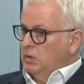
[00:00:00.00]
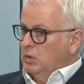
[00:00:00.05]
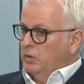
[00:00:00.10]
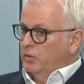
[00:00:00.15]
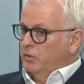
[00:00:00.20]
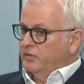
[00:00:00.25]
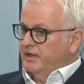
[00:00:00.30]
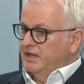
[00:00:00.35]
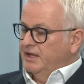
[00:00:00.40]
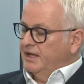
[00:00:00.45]

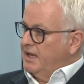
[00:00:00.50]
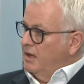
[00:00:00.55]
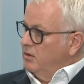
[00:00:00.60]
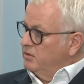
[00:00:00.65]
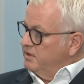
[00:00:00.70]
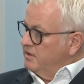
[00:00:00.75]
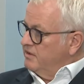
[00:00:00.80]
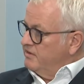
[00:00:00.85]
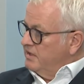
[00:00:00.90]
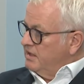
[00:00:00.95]
or the
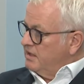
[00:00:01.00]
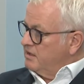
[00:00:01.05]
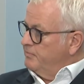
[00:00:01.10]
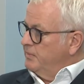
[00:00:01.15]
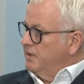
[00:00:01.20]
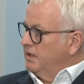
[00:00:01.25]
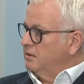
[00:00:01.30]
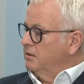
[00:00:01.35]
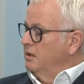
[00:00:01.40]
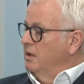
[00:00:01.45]
accountancy
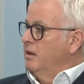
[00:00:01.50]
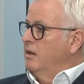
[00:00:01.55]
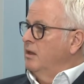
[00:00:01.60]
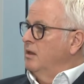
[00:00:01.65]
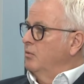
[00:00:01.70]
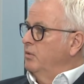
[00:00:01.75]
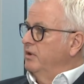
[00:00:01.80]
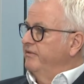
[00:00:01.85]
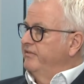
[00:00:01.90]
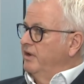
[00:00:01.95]
aspect.
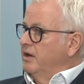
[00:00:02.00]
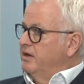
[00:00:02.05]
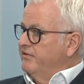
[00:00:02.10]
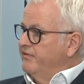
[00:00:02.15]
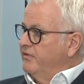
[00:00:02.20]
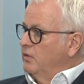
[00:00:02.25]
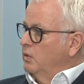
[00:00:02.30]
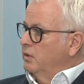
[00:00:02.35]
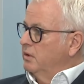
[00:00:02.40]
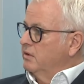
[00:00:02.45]
We're very
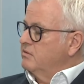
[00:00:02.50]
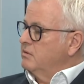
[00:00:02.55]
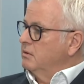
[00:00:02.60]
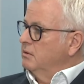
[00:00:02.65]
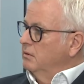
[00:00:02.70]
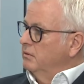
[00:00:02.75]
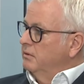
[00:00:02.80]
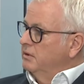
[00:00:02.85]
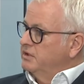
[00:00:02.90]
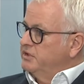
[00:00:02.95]
focused on